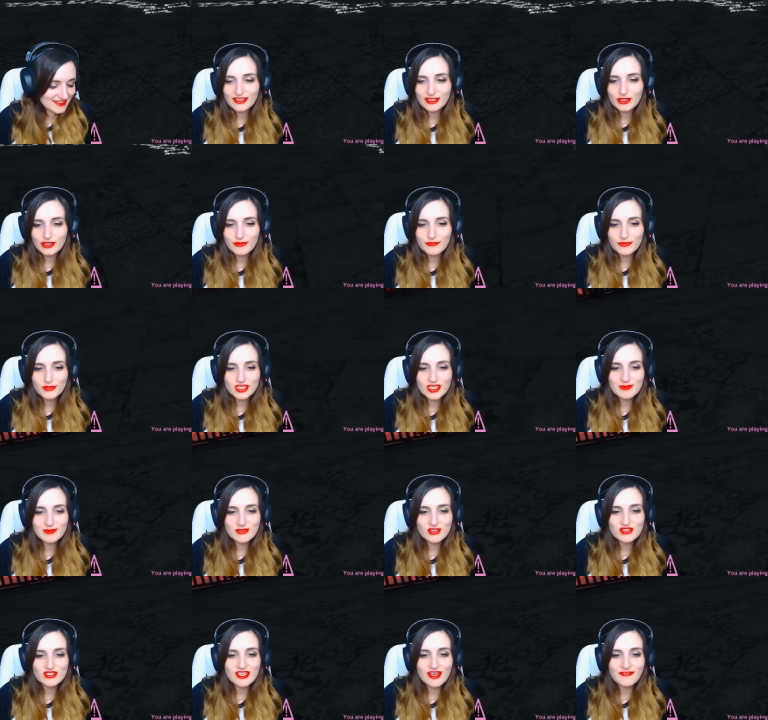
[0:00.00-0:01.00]
You've redeemed
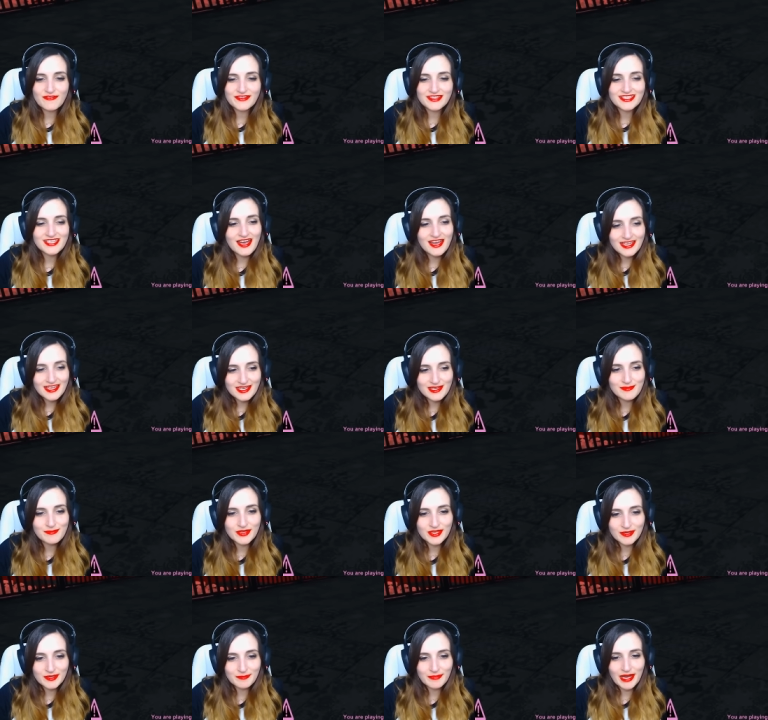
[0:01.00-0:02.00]
yourself a tiny
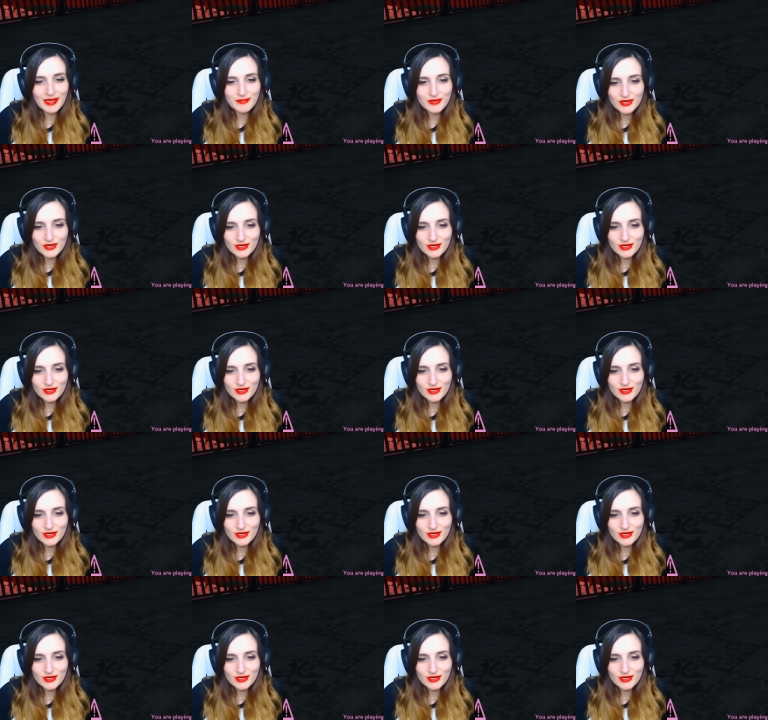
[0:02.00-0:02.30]
bit in my book,